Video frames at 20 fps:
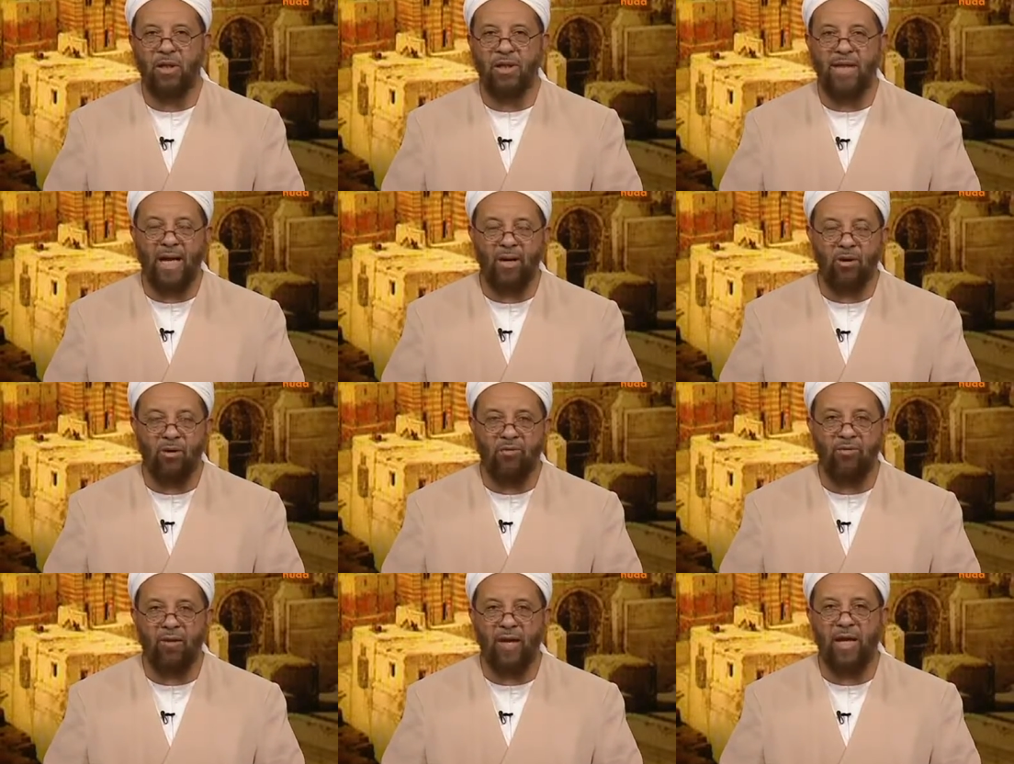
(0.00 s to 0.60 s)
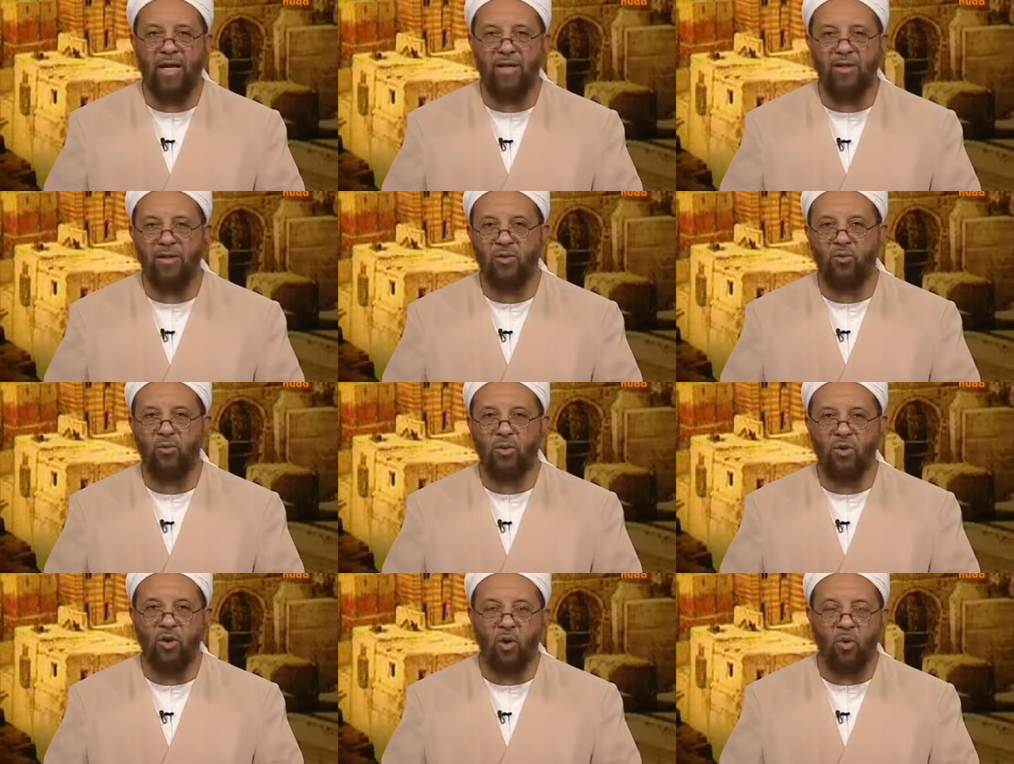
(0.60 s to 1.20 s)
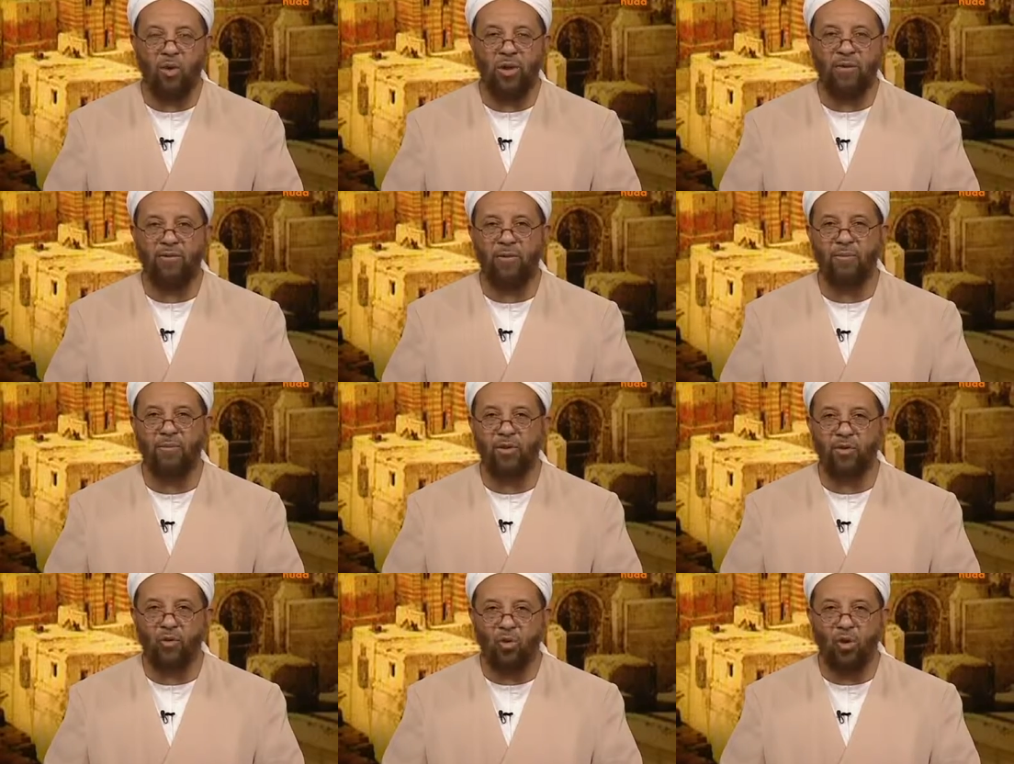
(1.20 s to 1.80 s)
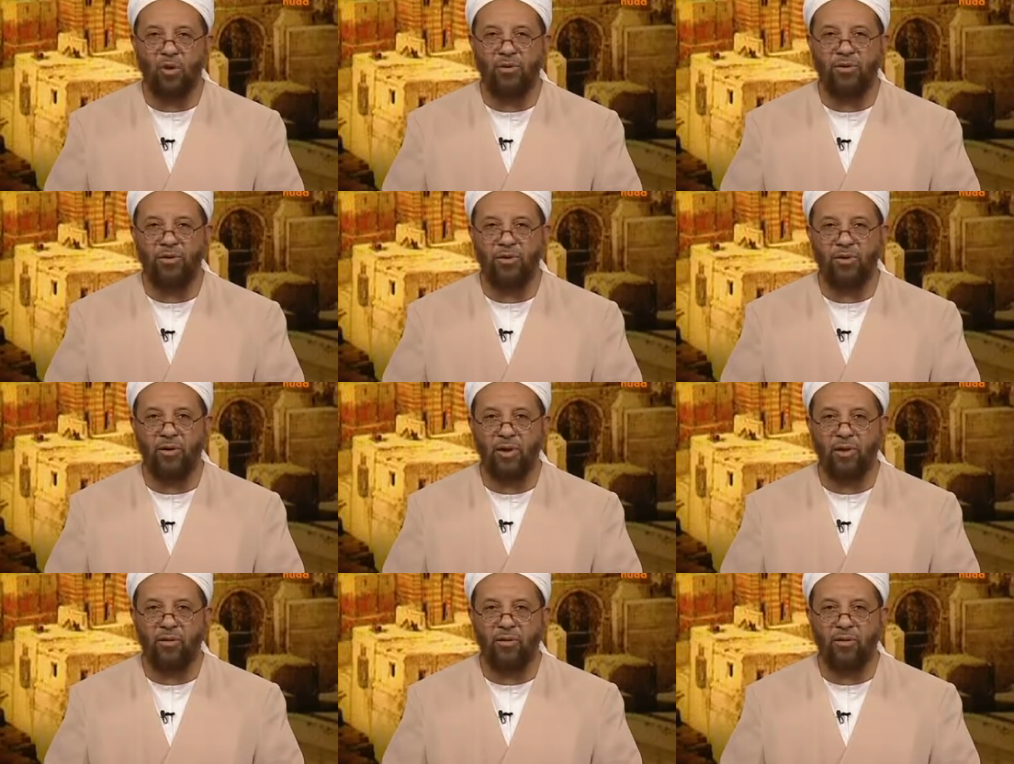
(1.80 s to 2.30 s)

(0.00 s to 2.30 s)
caravans were going from the north